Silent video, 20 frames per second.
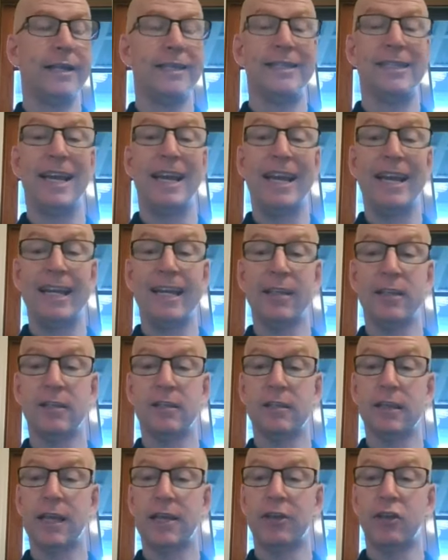
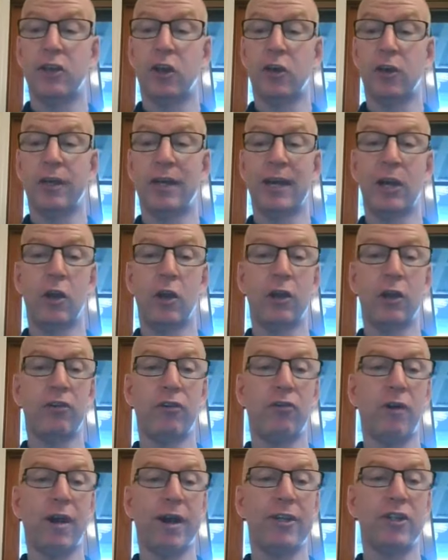tedious, and you don't get a lot of
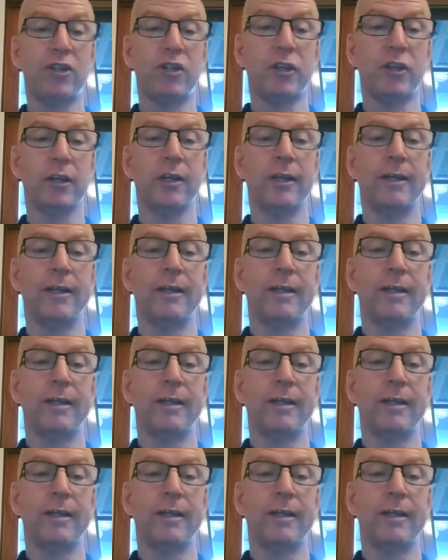traction.